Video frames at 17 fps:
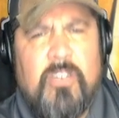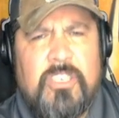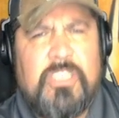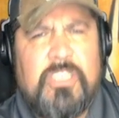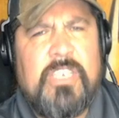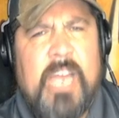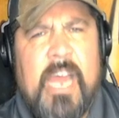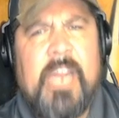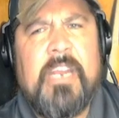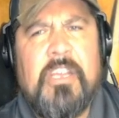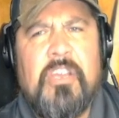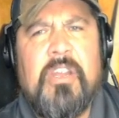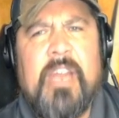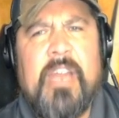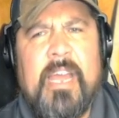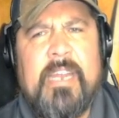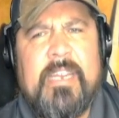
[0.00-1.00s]
is not a
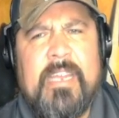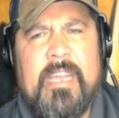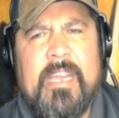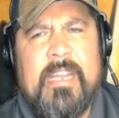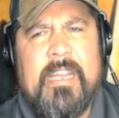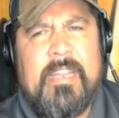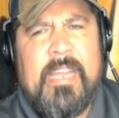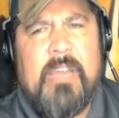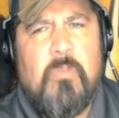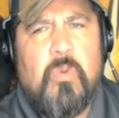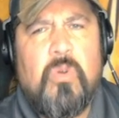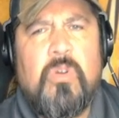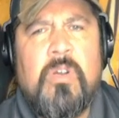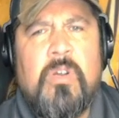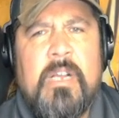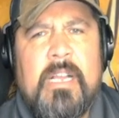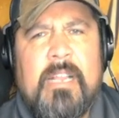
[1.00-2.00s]
good idea, and they
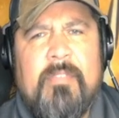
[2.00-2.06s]
will